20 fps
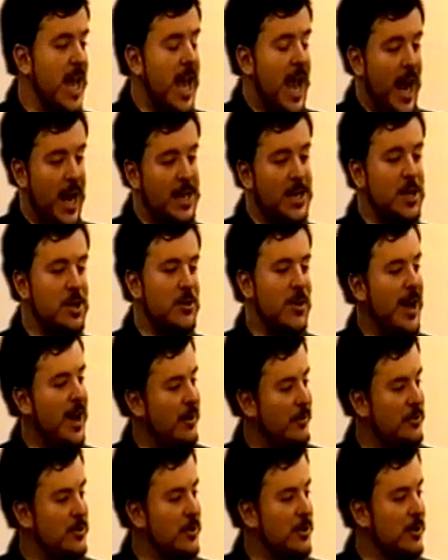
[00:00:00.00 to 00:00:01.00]
and then you
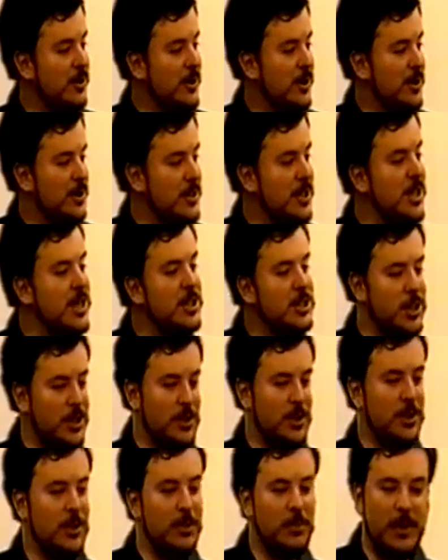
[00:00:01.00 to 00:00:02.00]
have to teach it
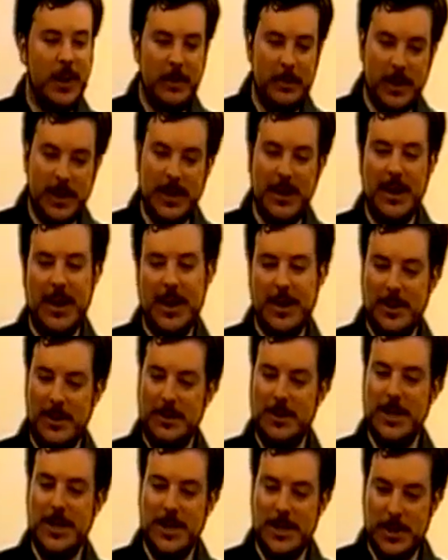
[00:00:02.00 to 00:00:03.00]
to your puppet. Now, how do you
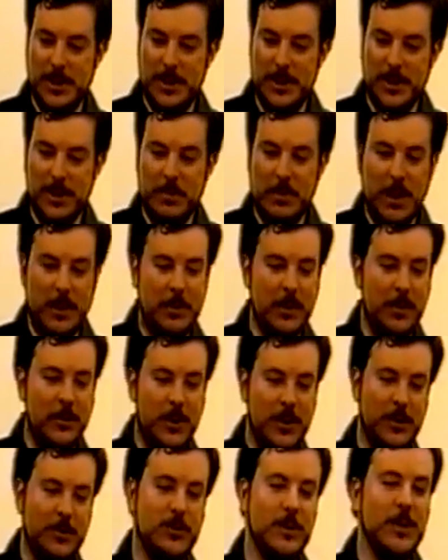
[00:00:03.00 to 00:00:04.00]
teach it to your puppet?
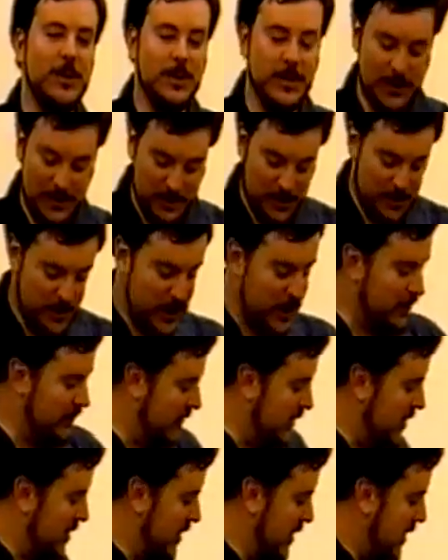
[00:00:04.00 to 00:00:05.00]
Well, the real trick of this